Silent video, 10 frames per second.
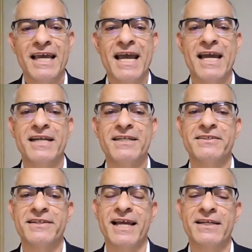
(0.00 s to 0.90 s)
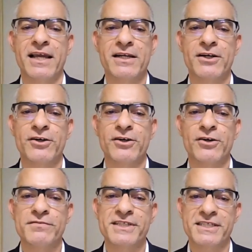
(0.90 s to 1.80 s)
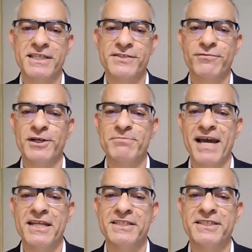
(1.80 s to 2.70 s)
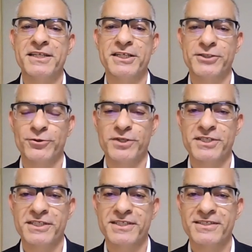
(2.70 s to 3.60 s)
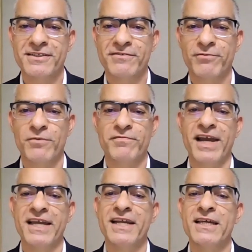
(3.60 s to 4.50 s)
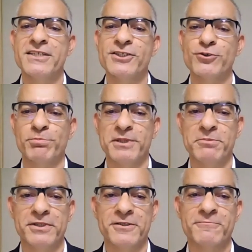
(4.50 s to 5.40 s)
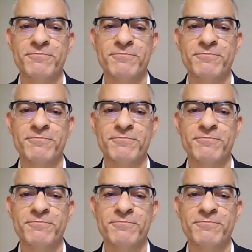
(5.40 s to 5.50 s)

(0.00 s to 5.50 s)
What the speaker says: and a track record of successfully managing resources from finance to people.